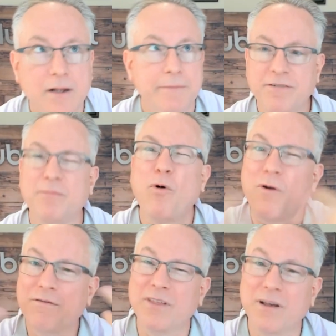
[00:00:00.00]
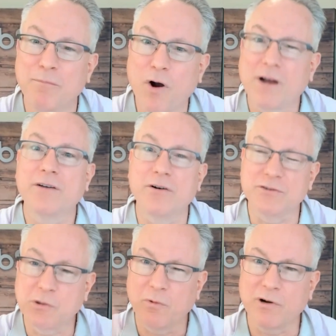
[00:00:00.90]
For more of the marketers
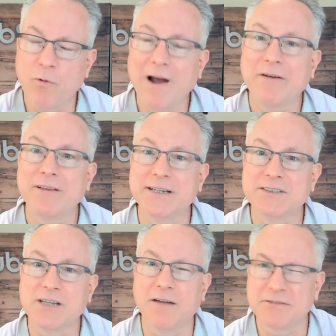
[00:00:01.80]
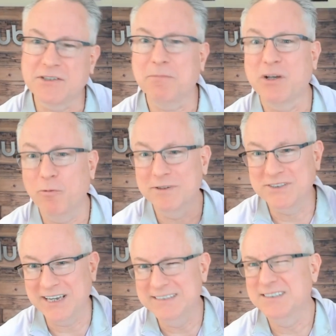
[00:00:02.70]
who were acquiring this stuff, if something was
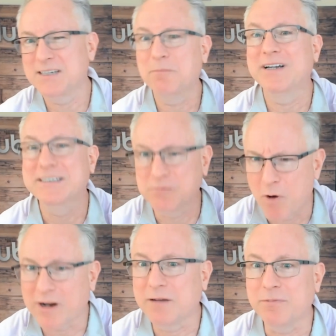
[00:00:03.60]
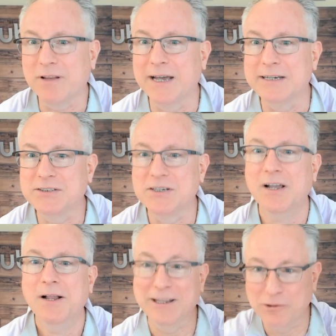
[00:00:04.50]
in somebody's marketplace
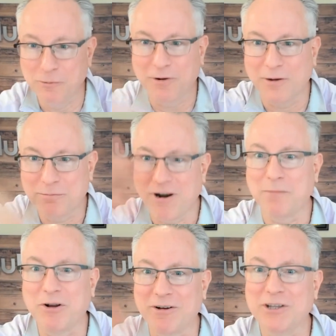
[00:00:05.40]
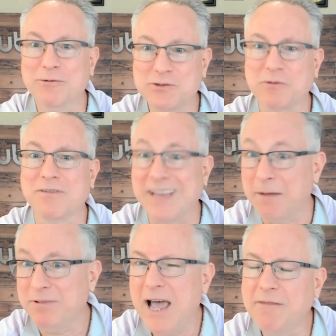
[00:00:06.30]
and you were a primary user of
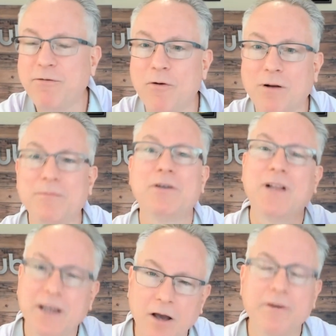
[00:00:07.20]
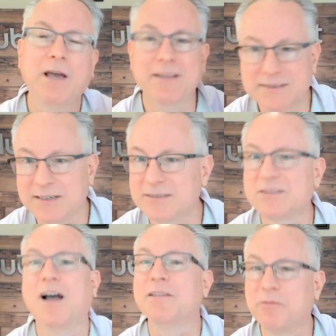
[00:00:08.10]
that platform, you're like, okay, this thing has
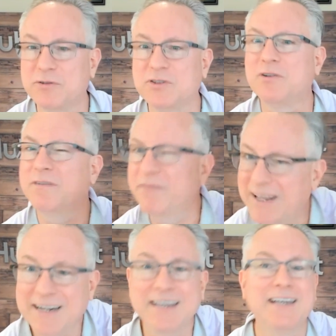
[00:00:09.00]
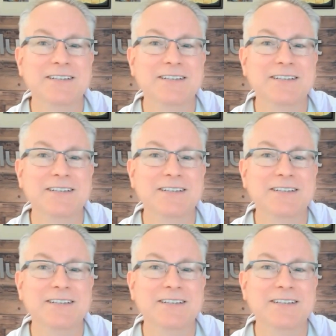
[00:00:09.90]
gone through a certain vetting.